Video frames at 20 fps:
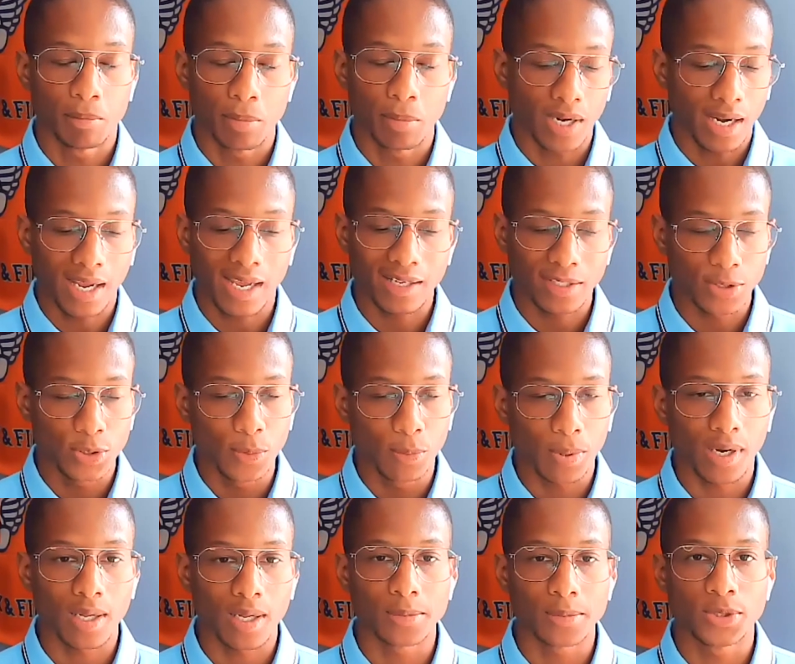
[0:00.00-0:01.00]
had two
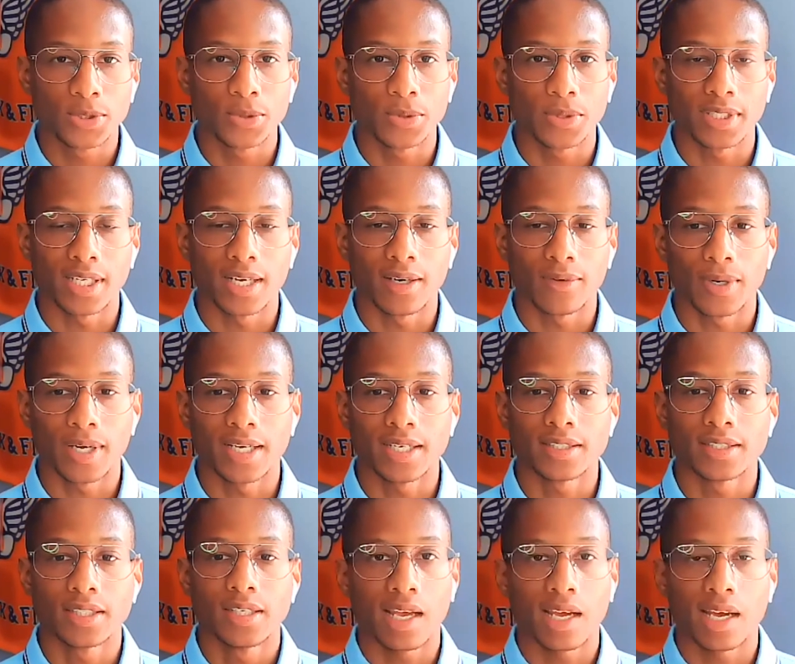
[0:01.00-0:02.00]
problems doing that.
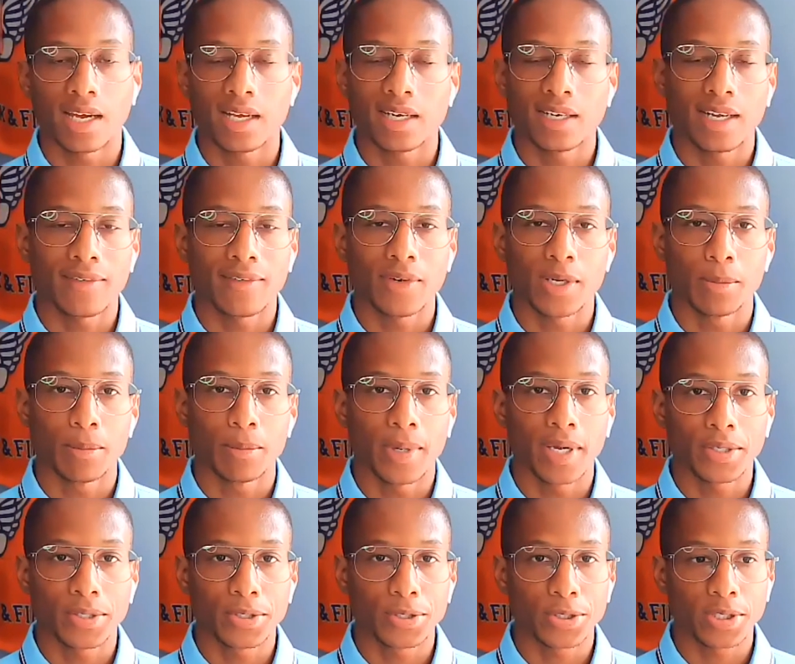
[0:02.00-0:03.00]
Right, one,
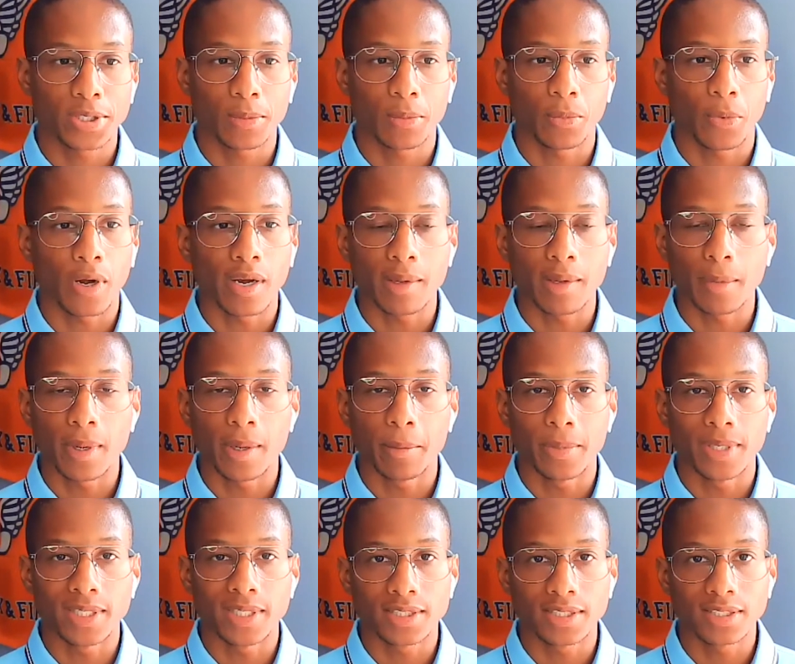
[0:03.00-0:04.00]
I didn't have any
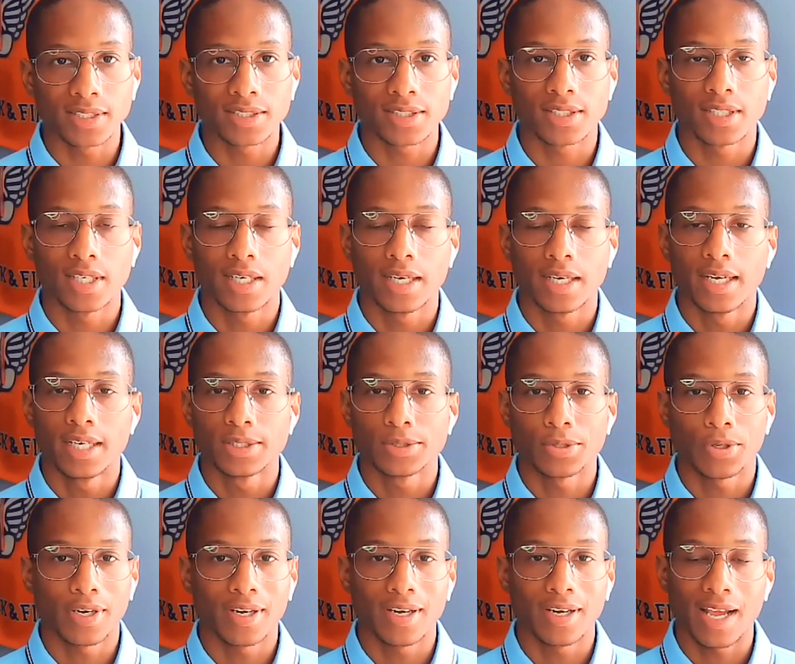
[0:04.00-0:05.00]
mentorship running my
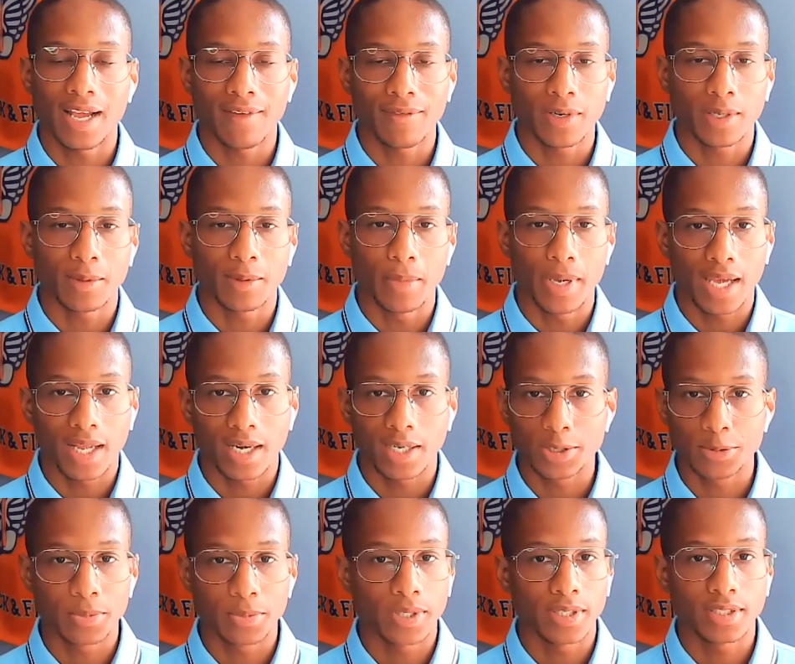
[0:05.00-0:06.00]
business, so I didn't have
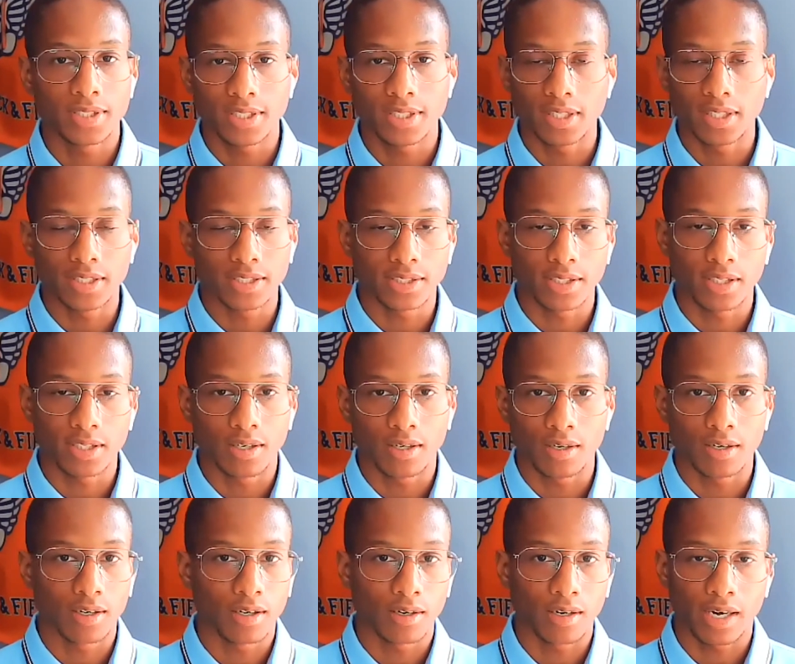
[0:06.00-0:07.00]
any management
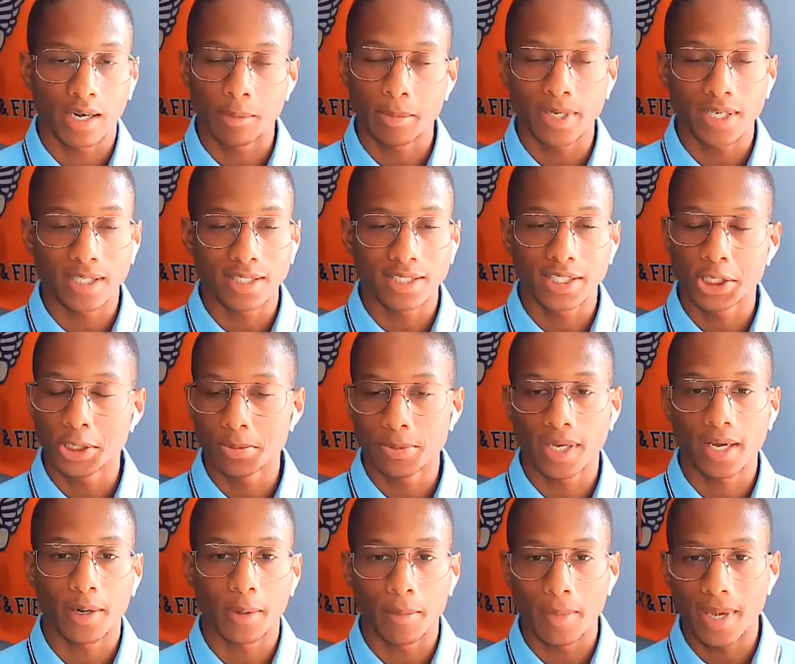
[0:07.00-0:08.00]
or anybody
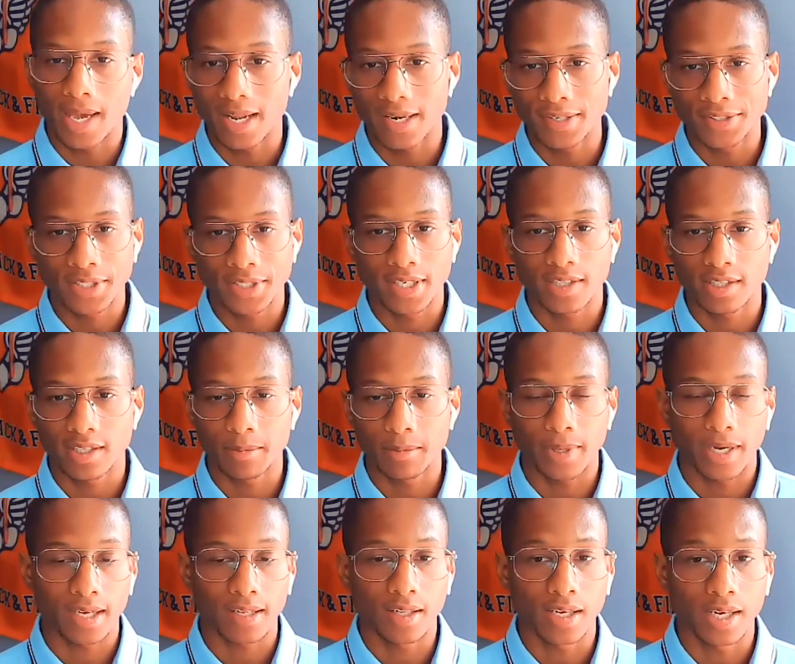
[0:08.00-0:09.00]
teach me how to manage
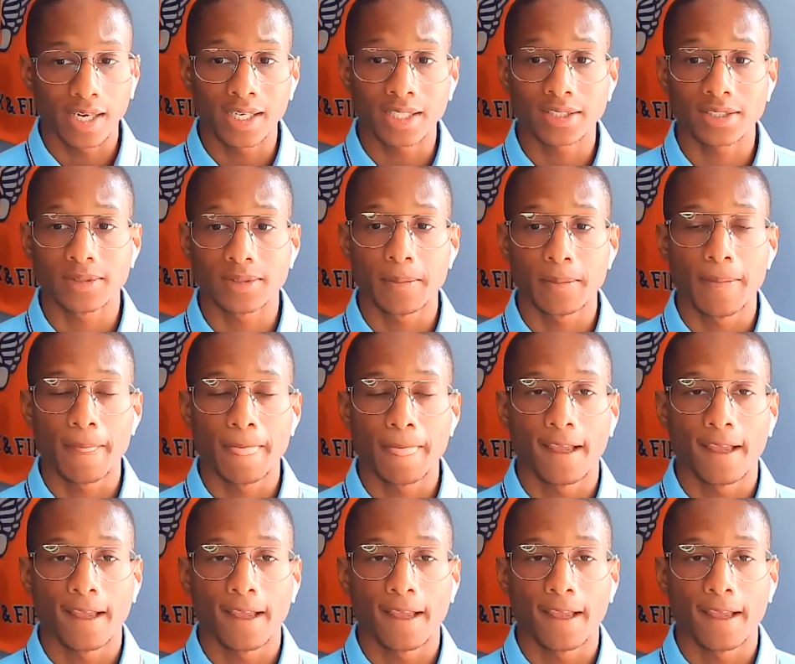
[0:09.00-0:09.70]
anything, my clients.